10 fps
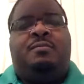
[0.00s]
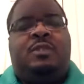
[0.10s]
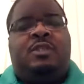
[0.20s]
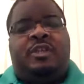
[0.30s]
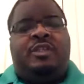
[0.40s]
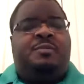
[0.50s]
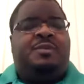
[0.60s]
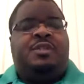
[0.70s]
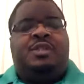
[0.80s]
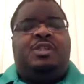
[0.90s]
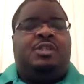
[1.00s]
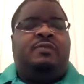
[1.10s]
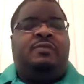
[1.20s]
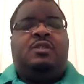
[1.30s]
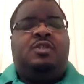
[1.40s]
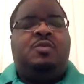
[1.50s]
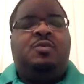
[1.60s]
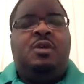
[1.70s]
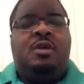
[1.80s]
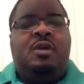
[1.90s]
juxtaposition of the
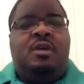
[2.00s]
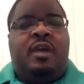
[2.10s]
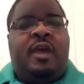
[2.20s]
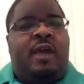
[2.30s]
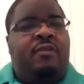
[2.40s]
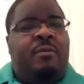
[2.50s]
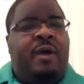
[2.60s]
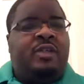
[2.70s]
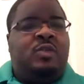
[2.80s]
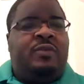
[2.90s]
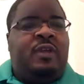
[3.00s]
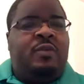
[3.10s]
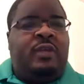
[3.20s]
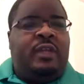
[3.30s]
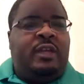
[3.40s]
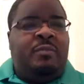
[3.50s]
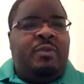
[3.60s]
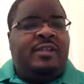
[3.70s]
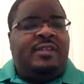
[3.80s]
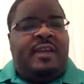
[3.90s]
two, it kind of reminds you of Hillary Clinton and
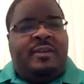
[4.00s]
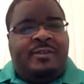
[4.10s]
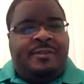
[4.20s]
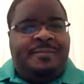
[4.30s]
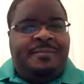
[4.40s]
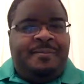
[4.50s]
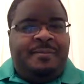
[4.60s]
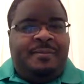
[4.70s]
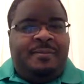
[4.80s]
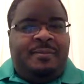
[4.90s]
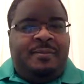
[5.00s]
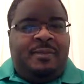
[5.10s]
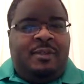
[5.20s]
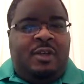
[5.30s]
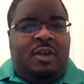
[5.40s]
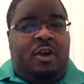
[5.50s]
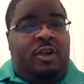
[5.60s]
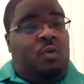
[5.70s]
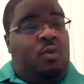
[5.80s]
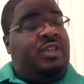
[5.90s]
Bernie Sanders. Are
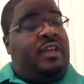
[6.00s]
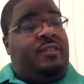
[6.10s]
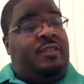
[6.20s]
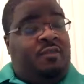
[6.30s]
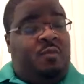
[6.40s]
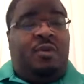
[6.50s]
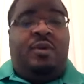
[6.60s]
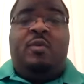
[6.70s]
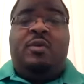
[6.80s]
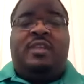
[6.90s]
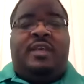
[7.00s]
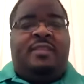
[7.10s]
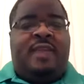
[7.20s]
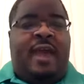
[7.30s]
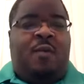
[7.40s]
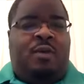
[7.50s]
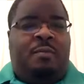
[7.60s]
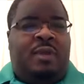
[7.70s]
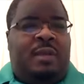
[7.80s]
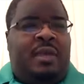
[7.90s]
you going to take this one or are you going to take that one?
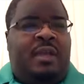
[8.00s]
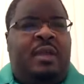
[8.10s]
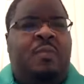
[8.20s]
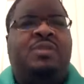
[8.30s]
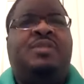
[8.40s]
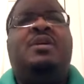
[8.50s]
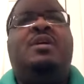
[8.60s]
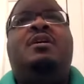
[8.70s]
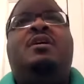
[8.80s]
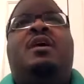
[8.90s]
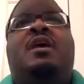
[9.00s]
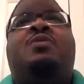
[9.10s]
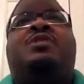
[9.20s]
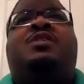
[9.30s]
But I mean, it was his